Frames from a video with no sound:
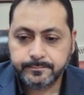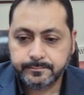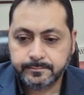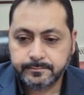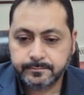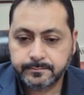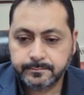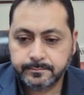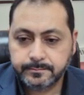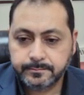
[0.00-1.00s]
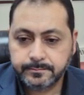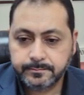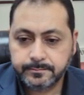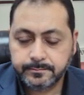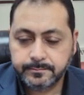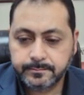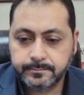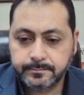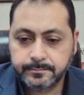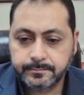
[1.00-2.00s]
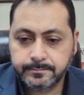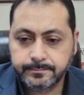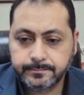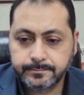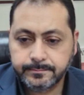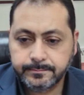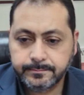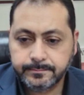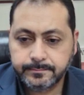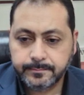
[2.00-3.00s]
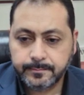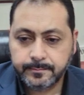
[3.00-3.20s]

This person isn't speaking.